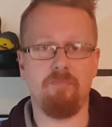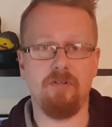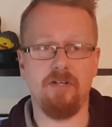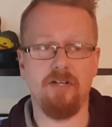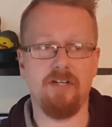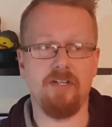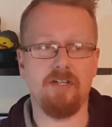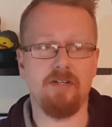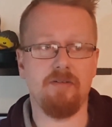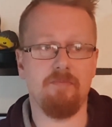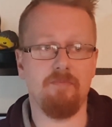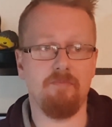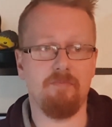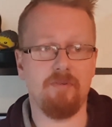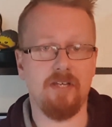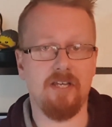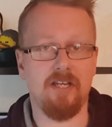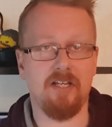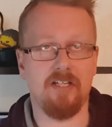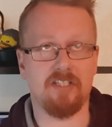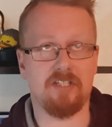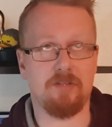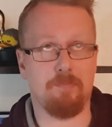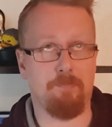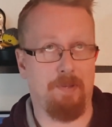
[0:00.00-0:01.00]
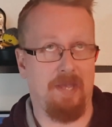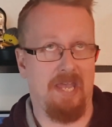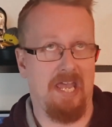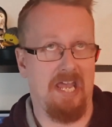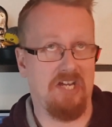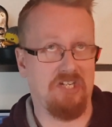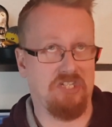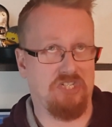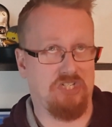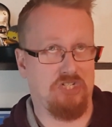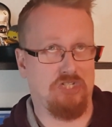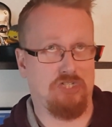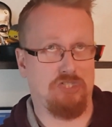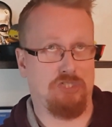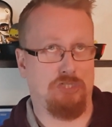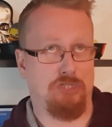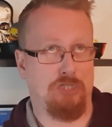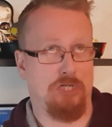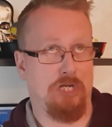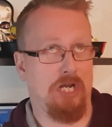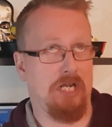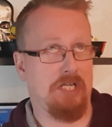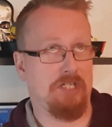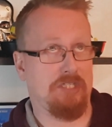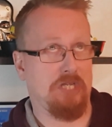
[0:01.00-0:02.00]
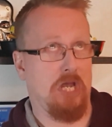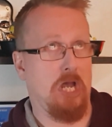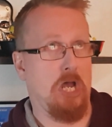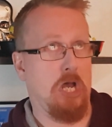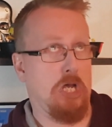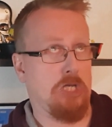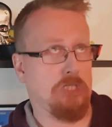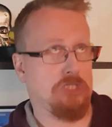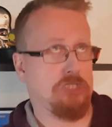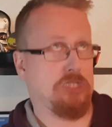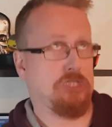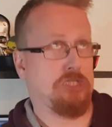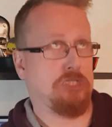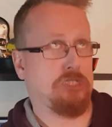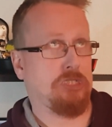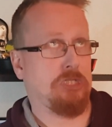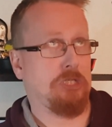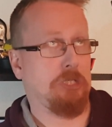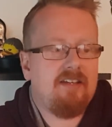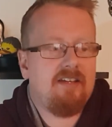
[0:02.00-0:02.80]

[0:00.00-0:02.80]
Burnham being Space Jesus.